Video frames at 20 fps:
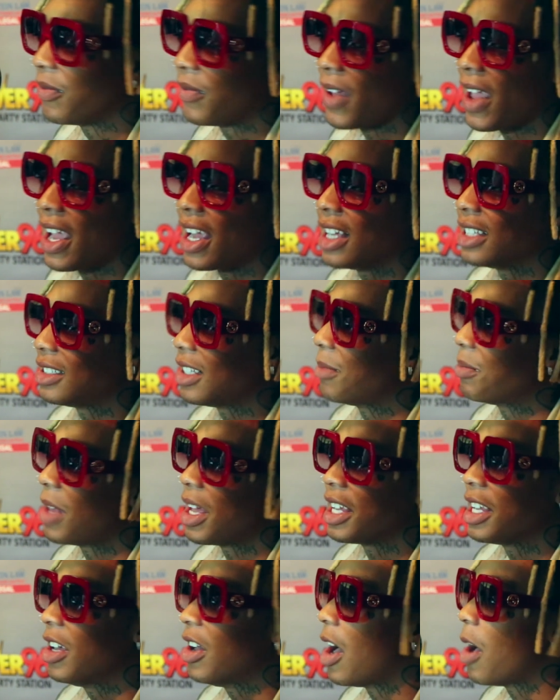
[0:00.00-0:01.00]
Vegas. I'm
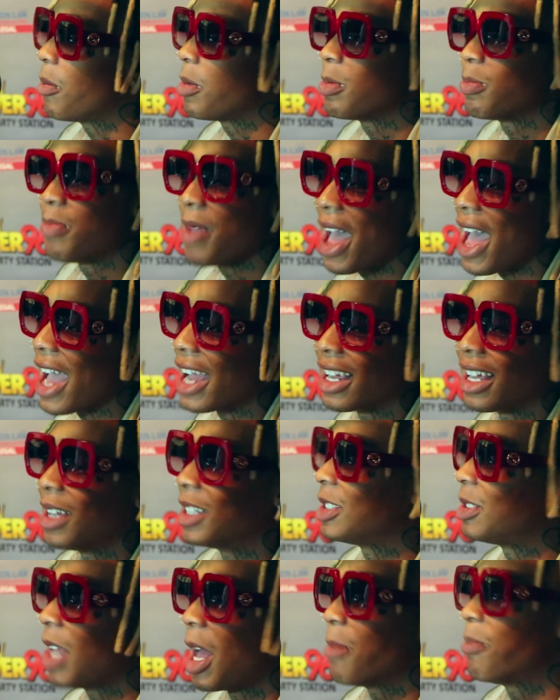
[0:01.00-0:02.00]
like, yo, I'll be back.
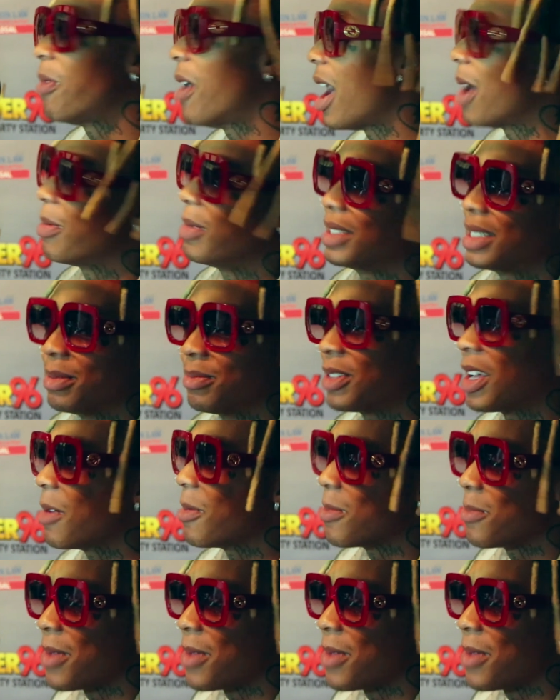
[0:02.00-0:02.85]
I promise I'm coming